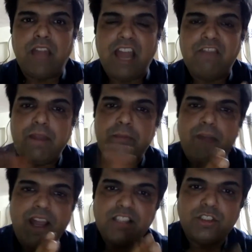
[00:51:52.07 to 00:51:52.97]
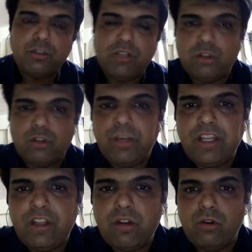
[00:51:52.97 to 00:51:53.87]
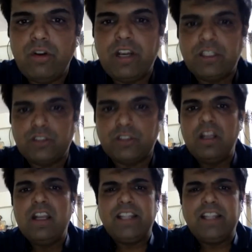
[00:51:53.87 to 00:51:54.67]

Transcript: have my bias towards opening your own restaurant.